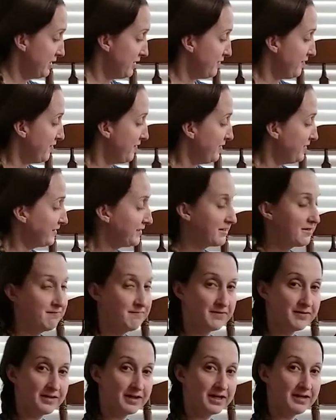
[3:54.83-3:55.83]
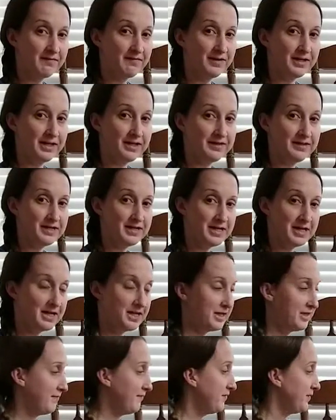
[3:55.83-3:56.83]
This can work if we get the
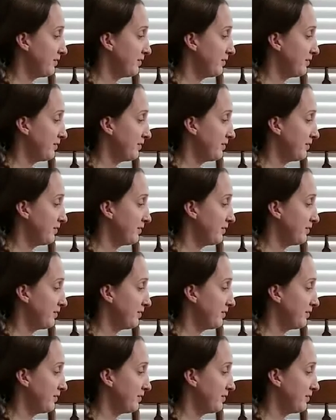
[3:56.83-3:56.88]
negatives